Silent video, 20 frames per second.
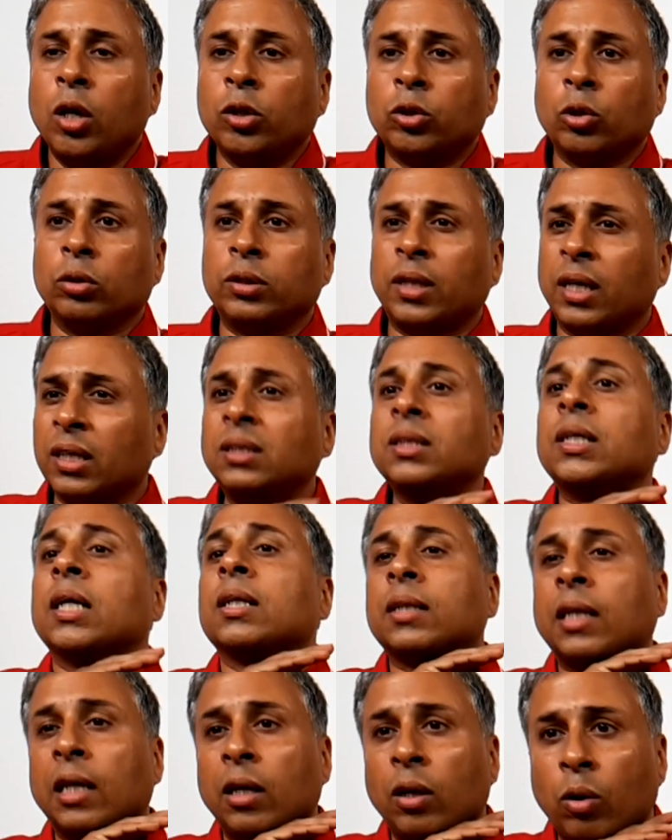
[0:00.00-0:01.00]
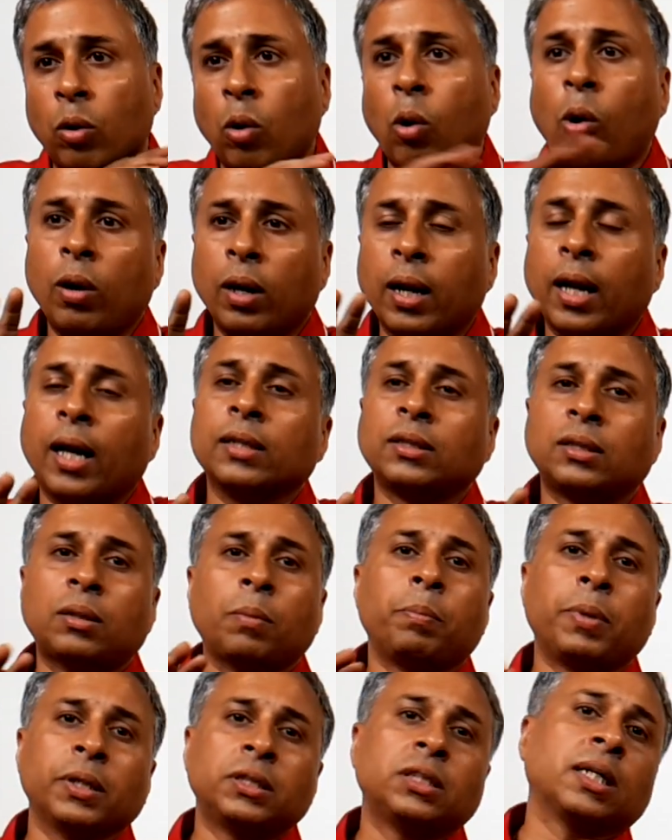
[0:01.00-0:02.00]
So there is nothing called as the
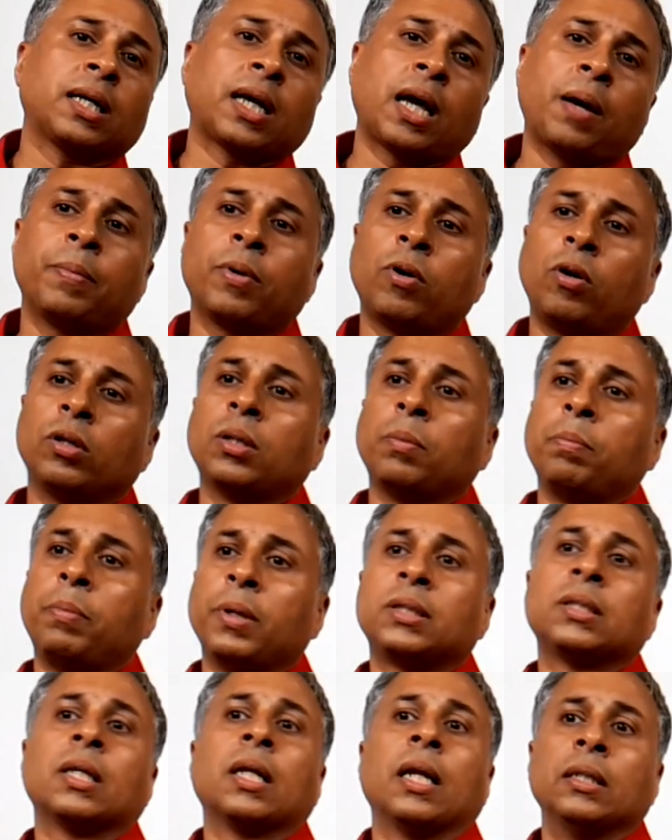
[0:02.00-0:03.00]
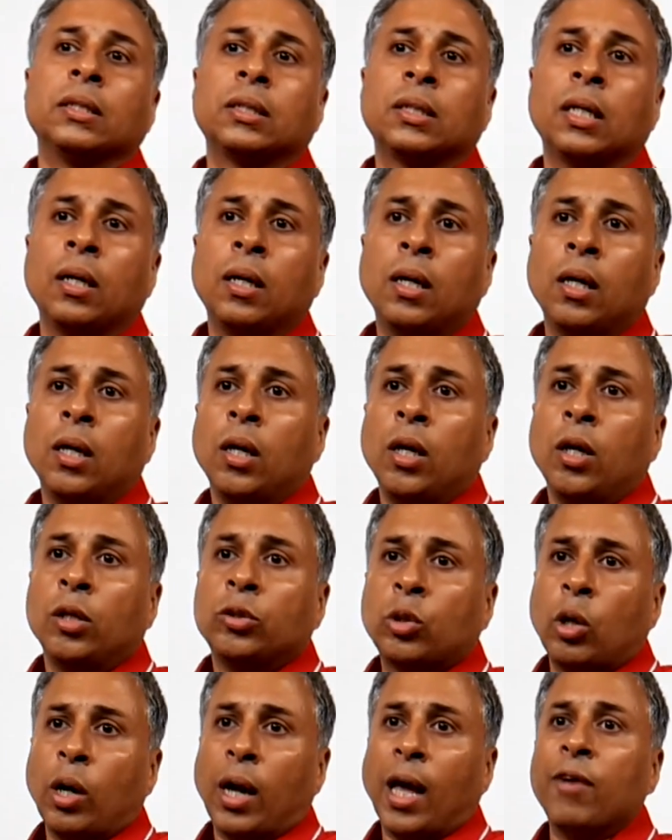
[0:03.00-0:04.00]
best camera or the best lens.
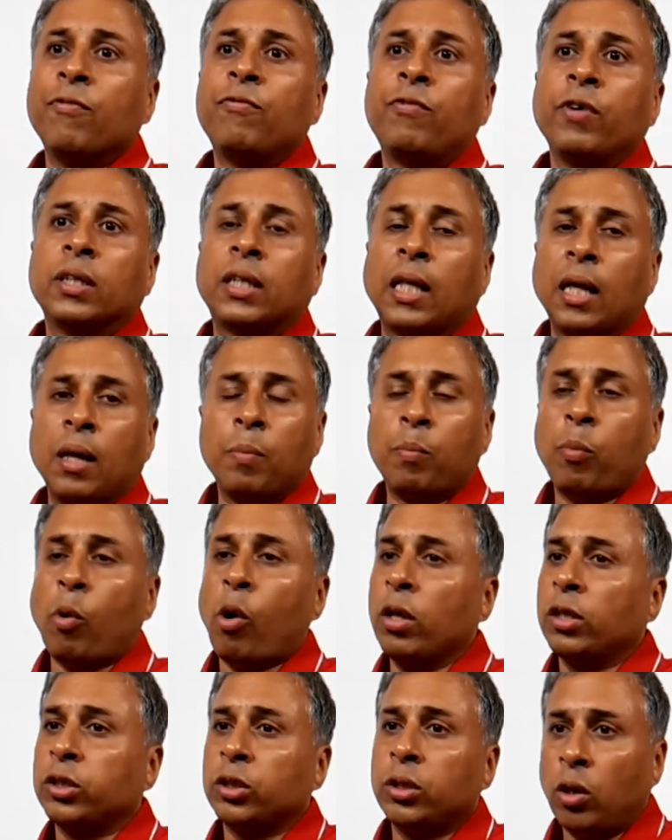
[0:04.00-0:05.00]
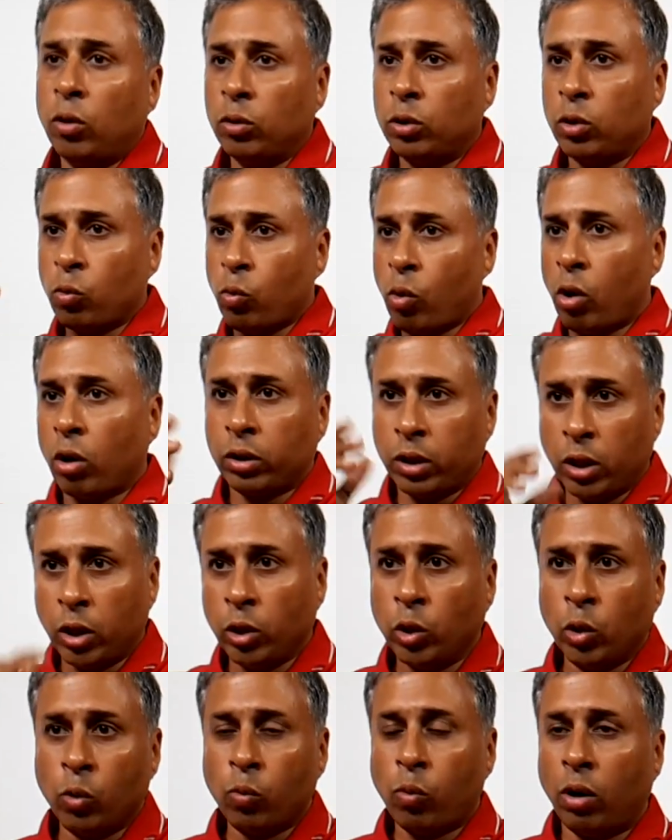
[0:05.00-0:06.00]
So everything boils down to what
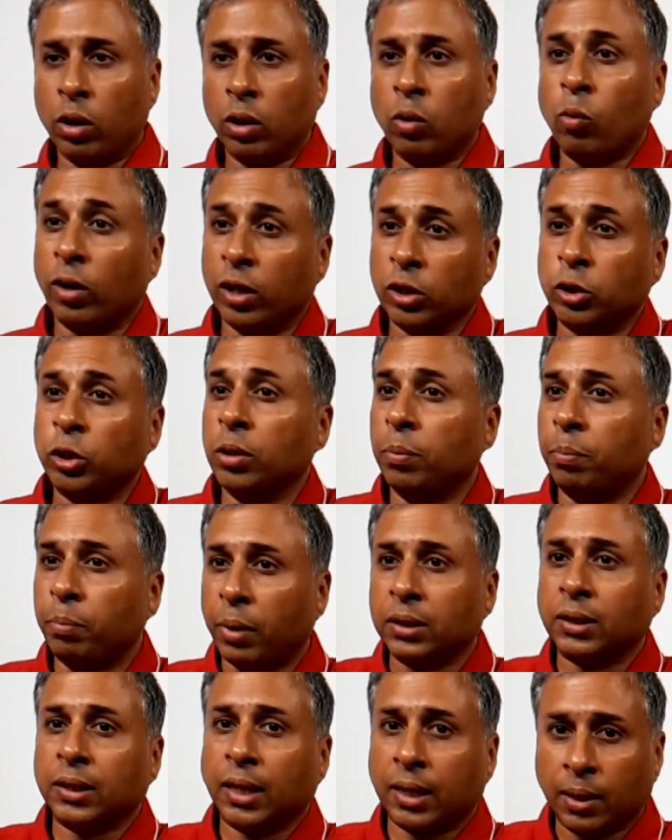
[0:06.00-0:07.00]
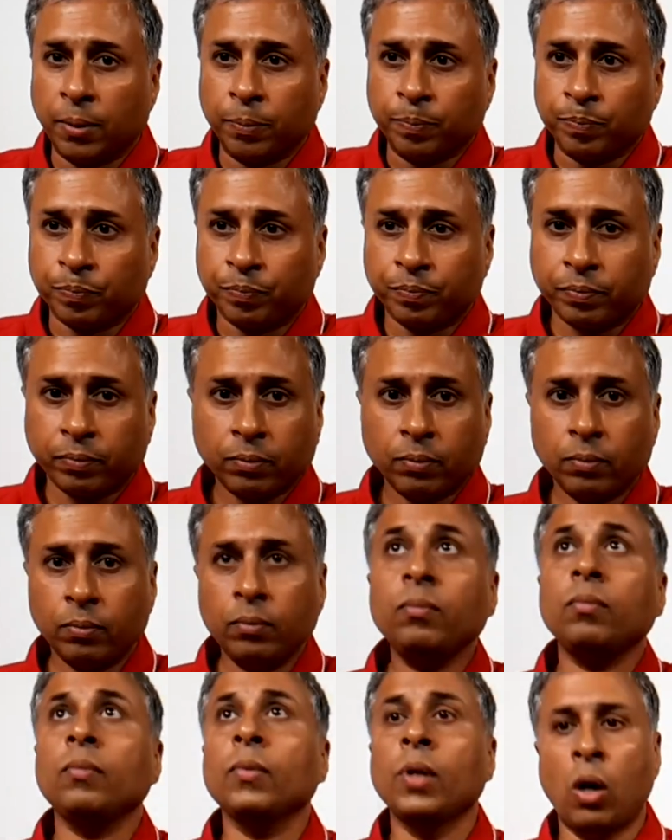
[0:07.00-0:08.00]
you want, what is your budget.
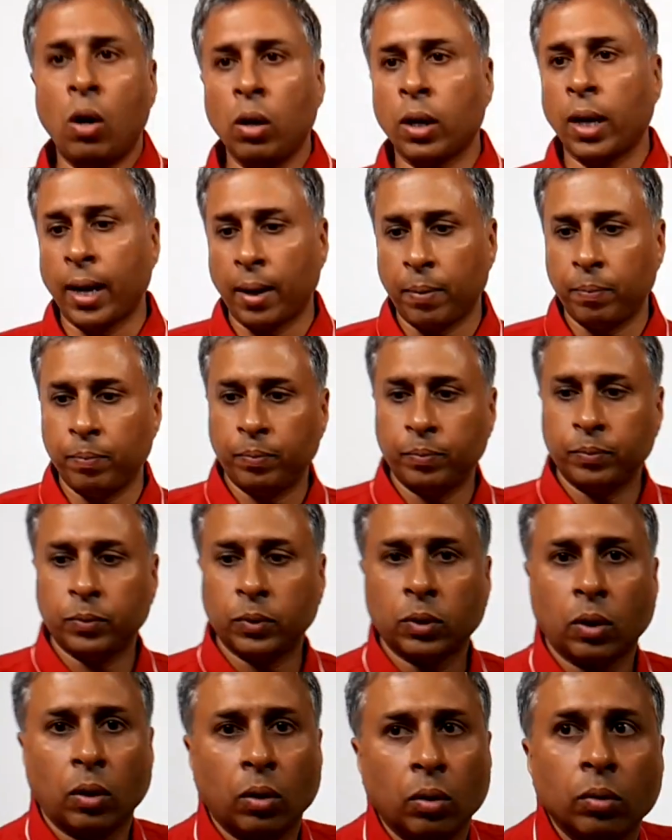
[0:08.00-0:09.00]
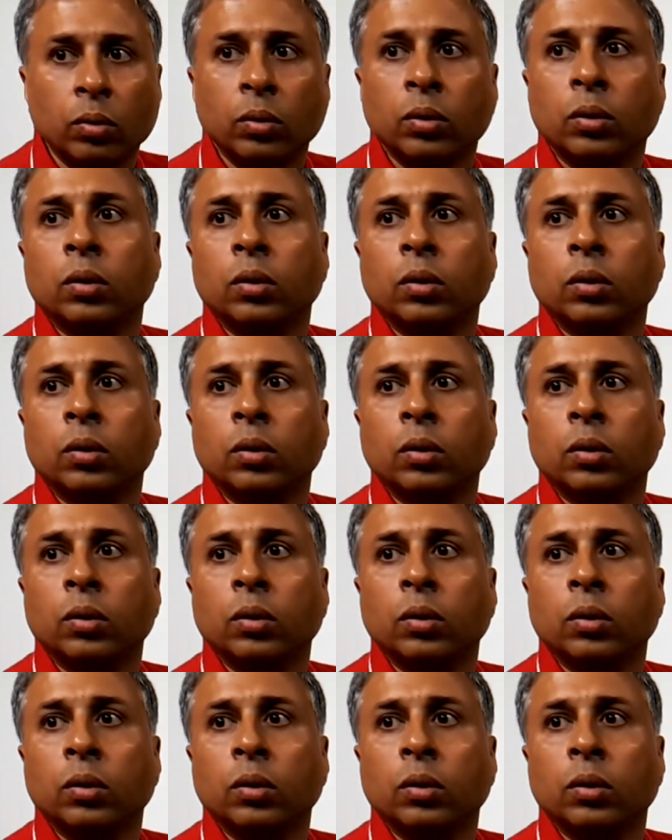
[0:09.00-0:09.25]
Okay, so